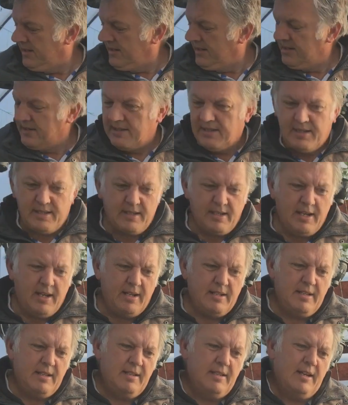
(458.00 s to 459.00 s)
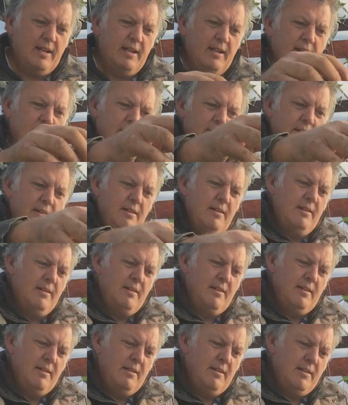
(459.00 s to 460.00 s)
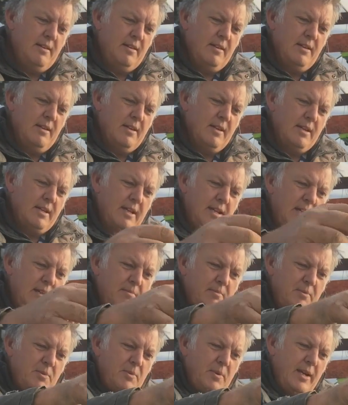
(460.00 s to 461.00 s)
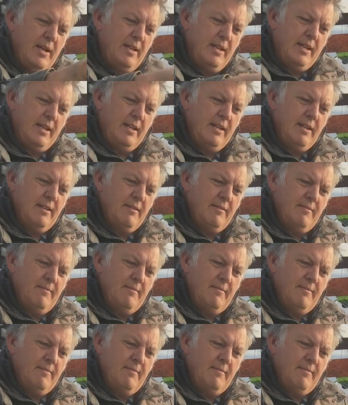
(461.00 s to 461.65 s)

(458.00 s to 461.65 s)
and discarding that. Keep twining,